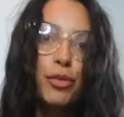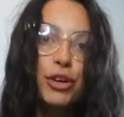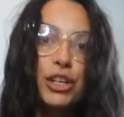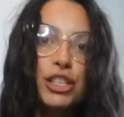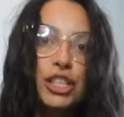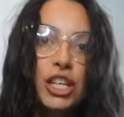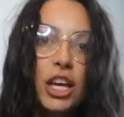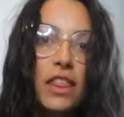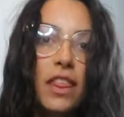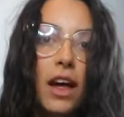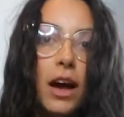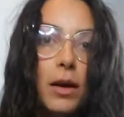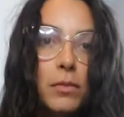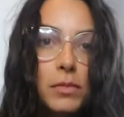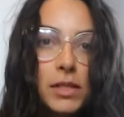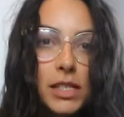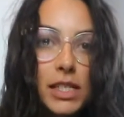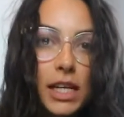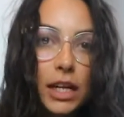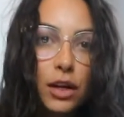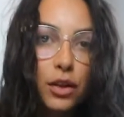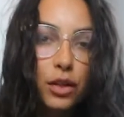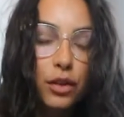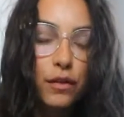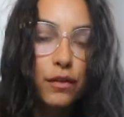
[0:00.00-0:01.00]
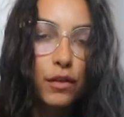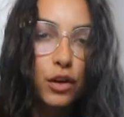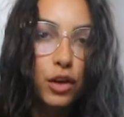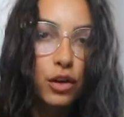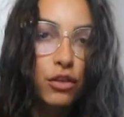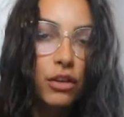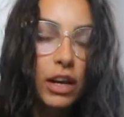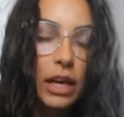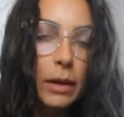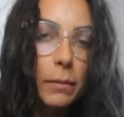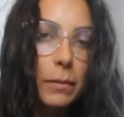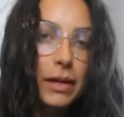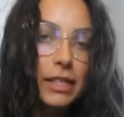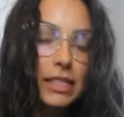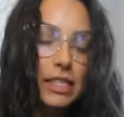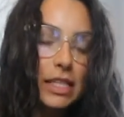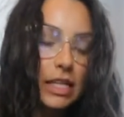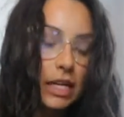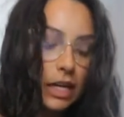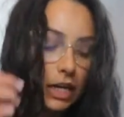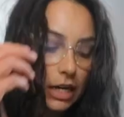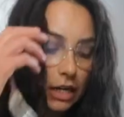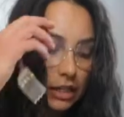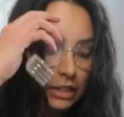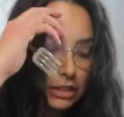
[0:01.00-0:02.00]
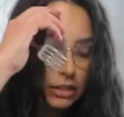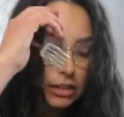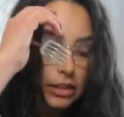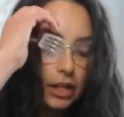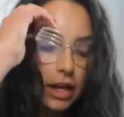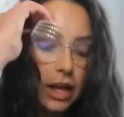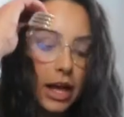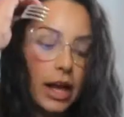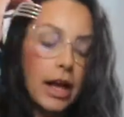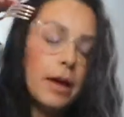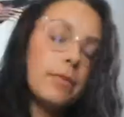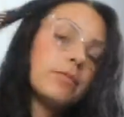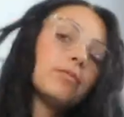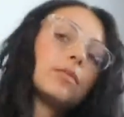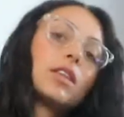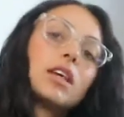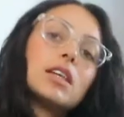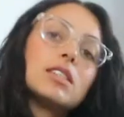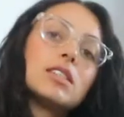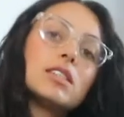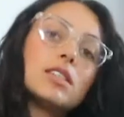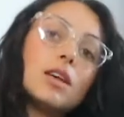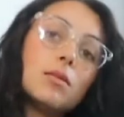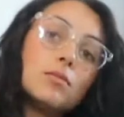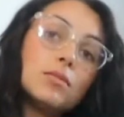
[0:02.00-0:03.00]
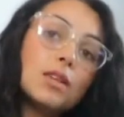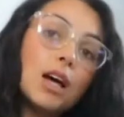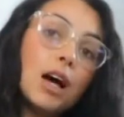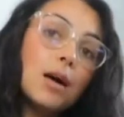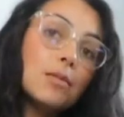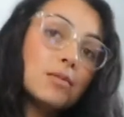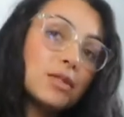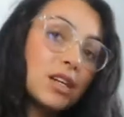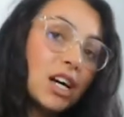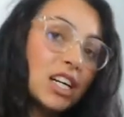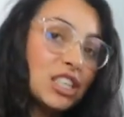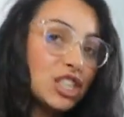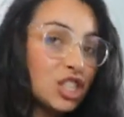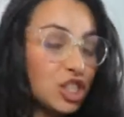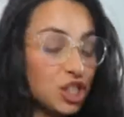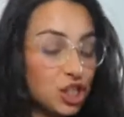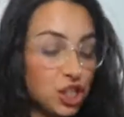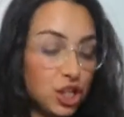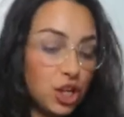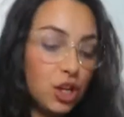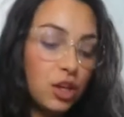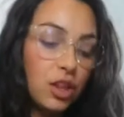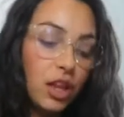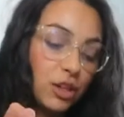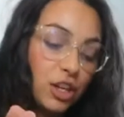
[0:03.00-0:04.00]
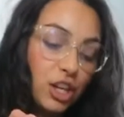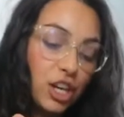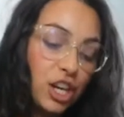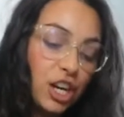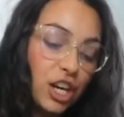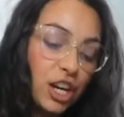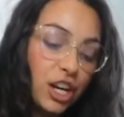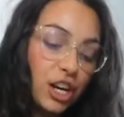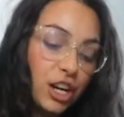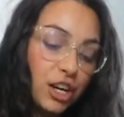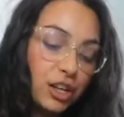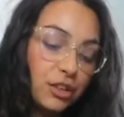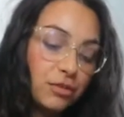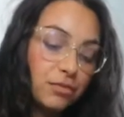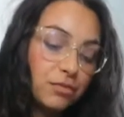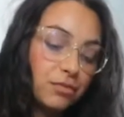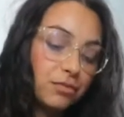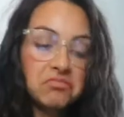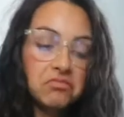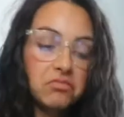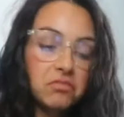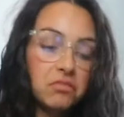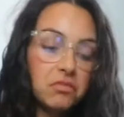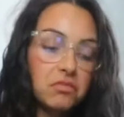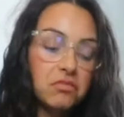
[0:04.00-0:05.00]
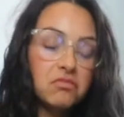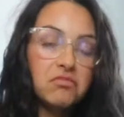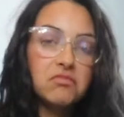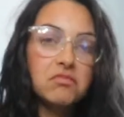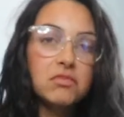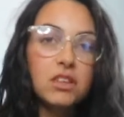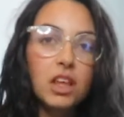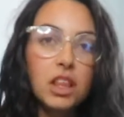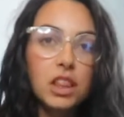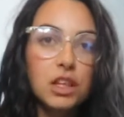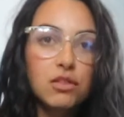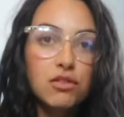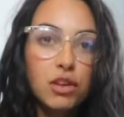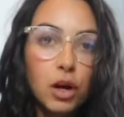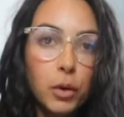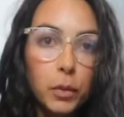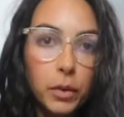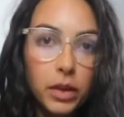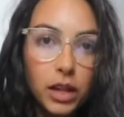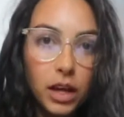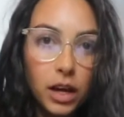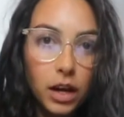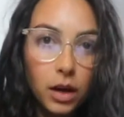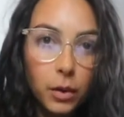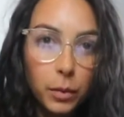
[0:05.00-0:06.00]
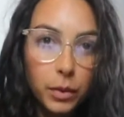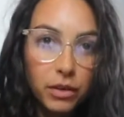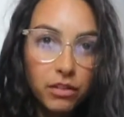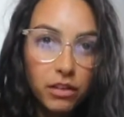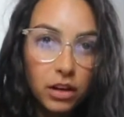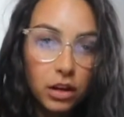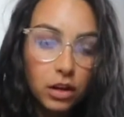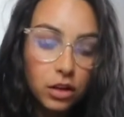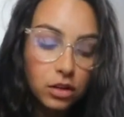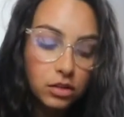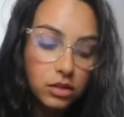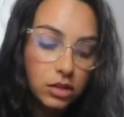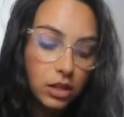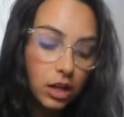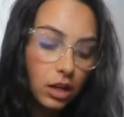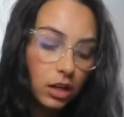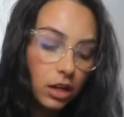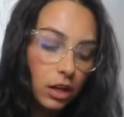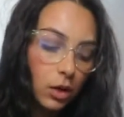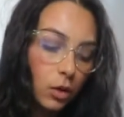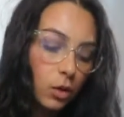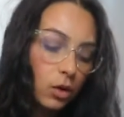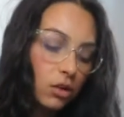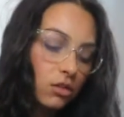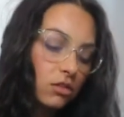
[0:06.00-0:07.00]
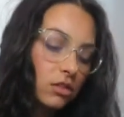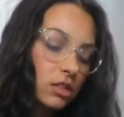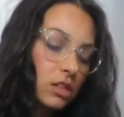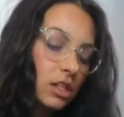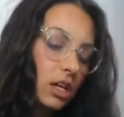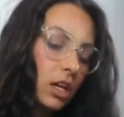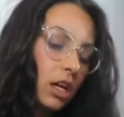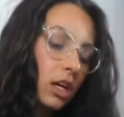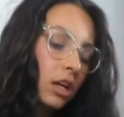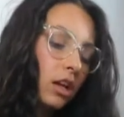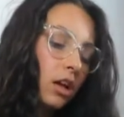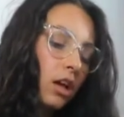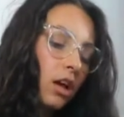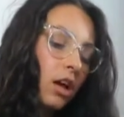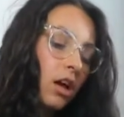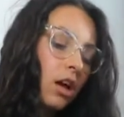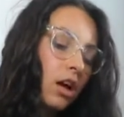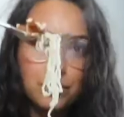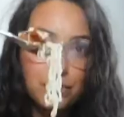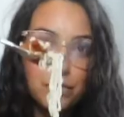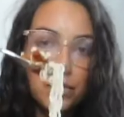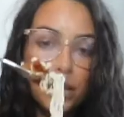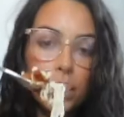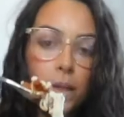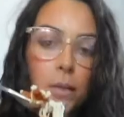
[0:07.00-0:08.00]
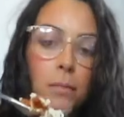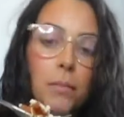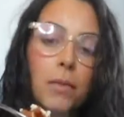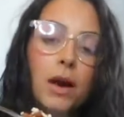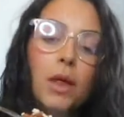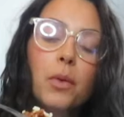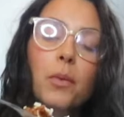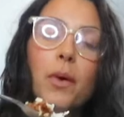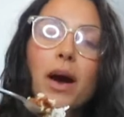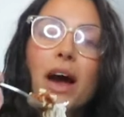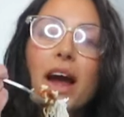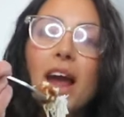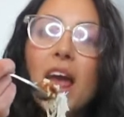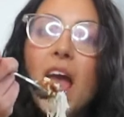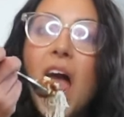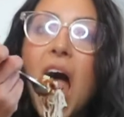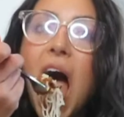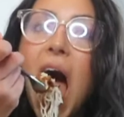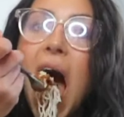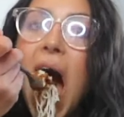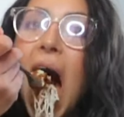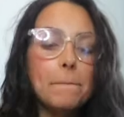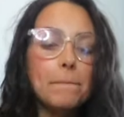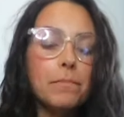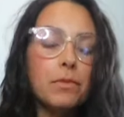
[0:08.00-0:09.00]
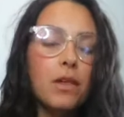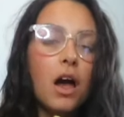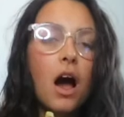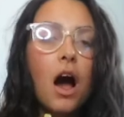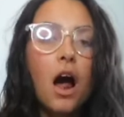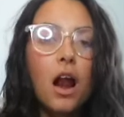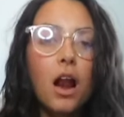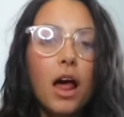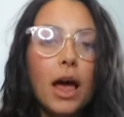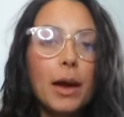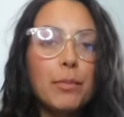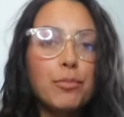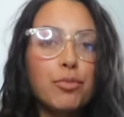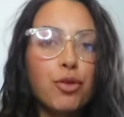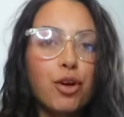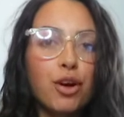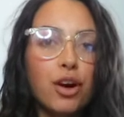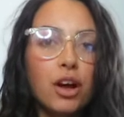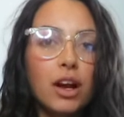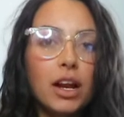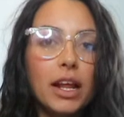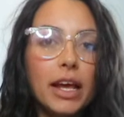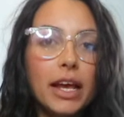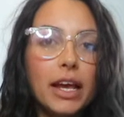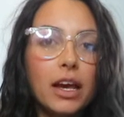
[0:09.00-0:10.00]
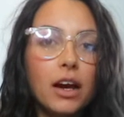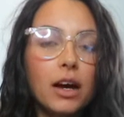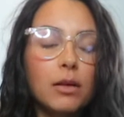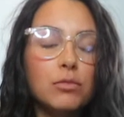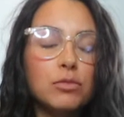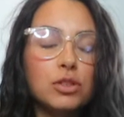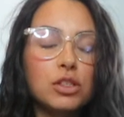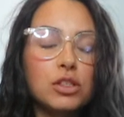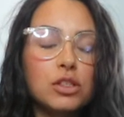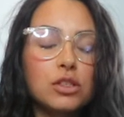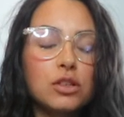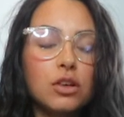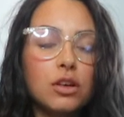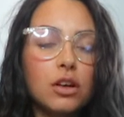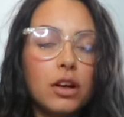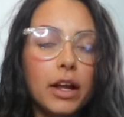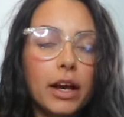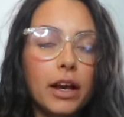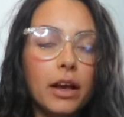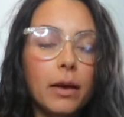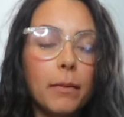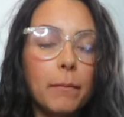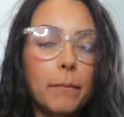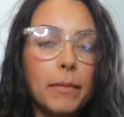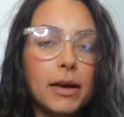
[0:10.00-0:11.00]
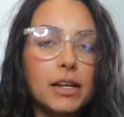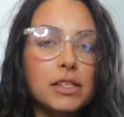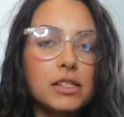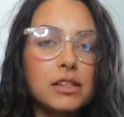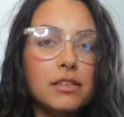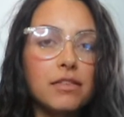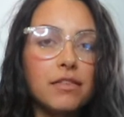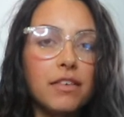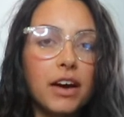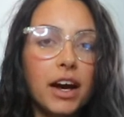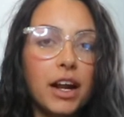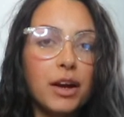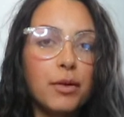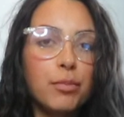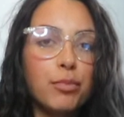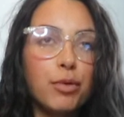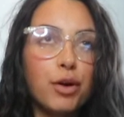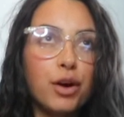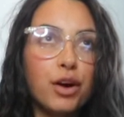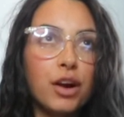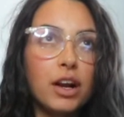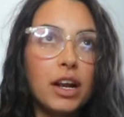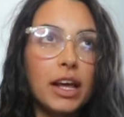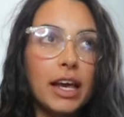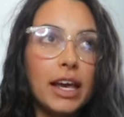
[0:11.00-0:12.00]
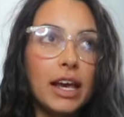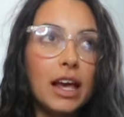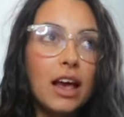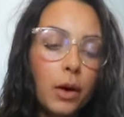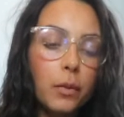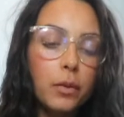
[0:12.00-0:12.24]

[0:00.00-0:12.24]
I appreciate that I'm sitting on the floor eating my dinner. Um, sometimes I just do that, you know. Nothing wrong with that, we're in lockdown, in quarantine. By the way, I like broccoli, I'm just not like a massive fan of broccoli.